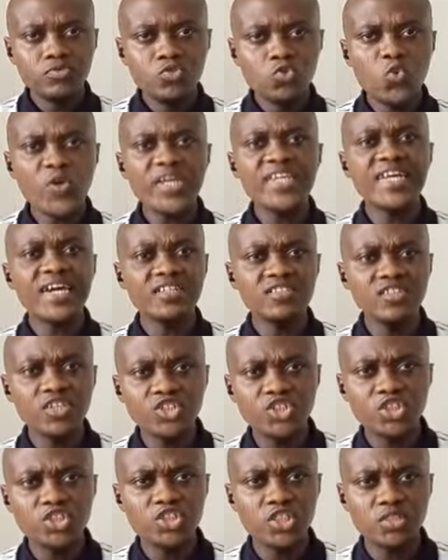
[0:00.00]
When that
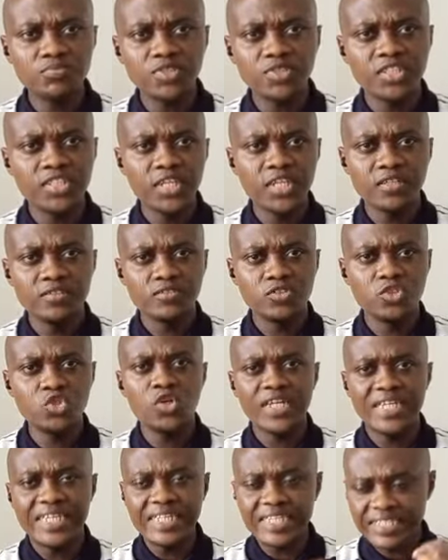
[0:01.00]
relationship is there, you
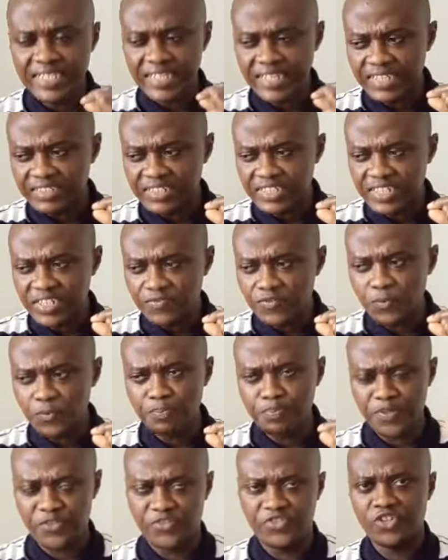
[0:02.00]
can easily even
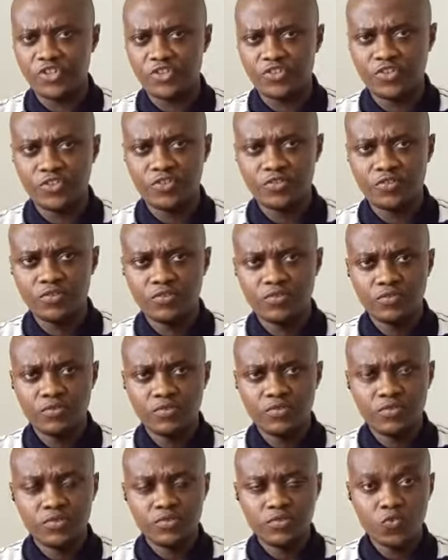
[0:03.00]
predict
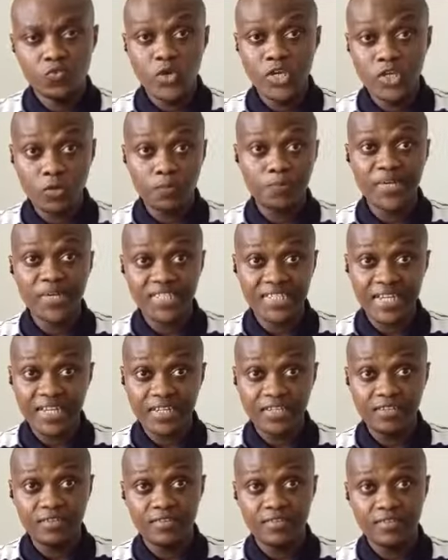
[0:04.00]
when your partner
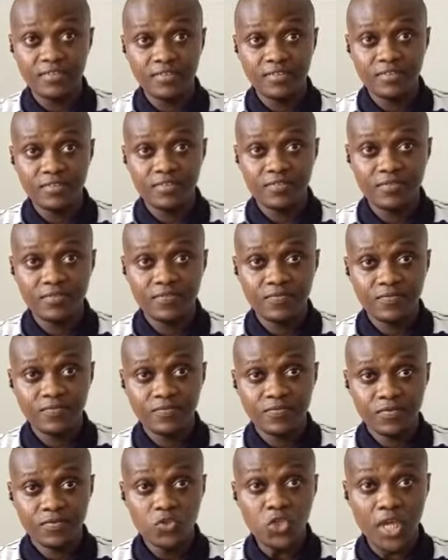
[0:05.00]
is.
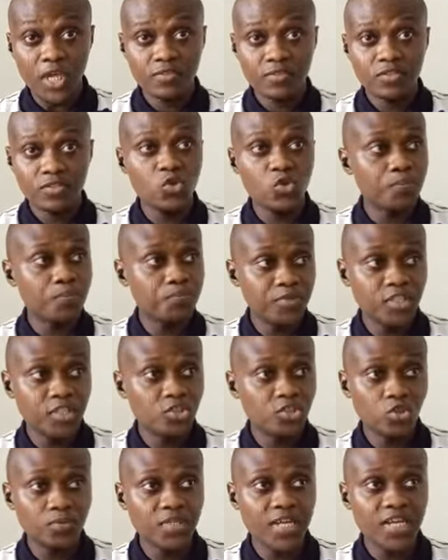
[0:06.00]
Yes, you can predict.
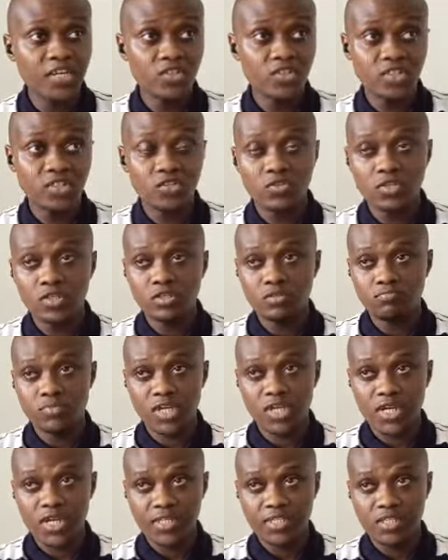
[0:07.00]
Sometimes you can say, okay,
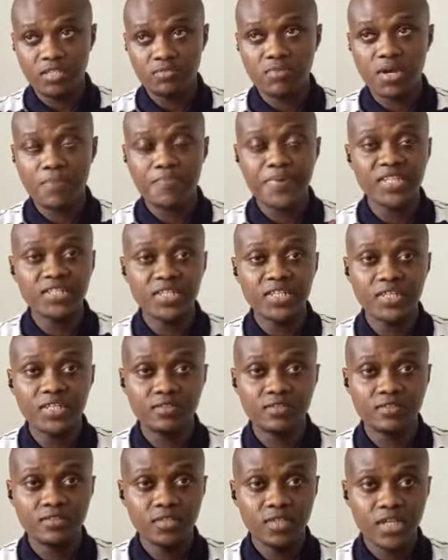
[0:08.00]
I think my partner
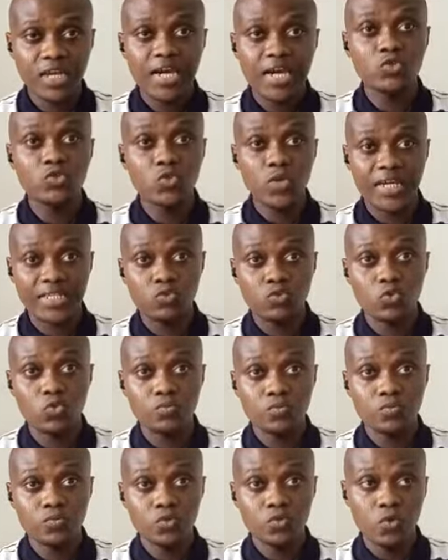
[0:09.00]
is, are you at home?
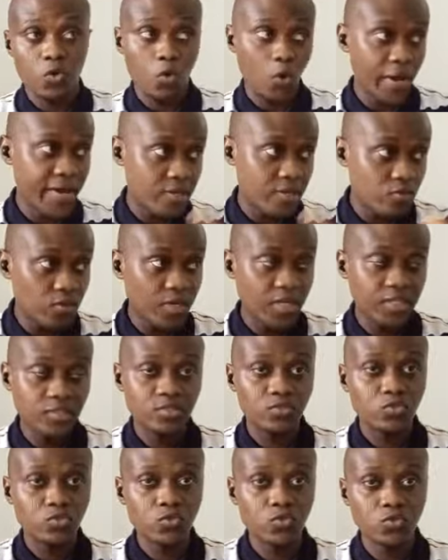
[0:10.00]
Or are you at
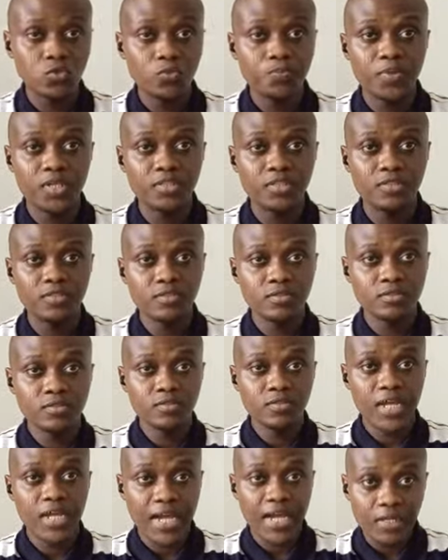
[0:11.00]
social place?
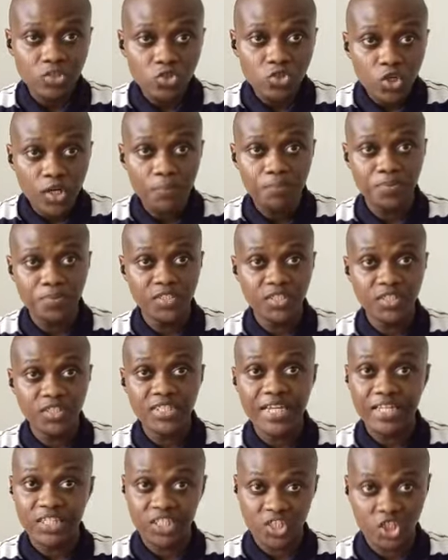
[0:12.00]
And you can predict
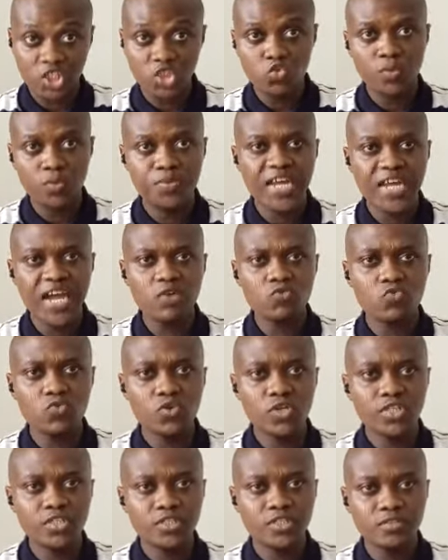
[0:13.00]
that it will be accurate.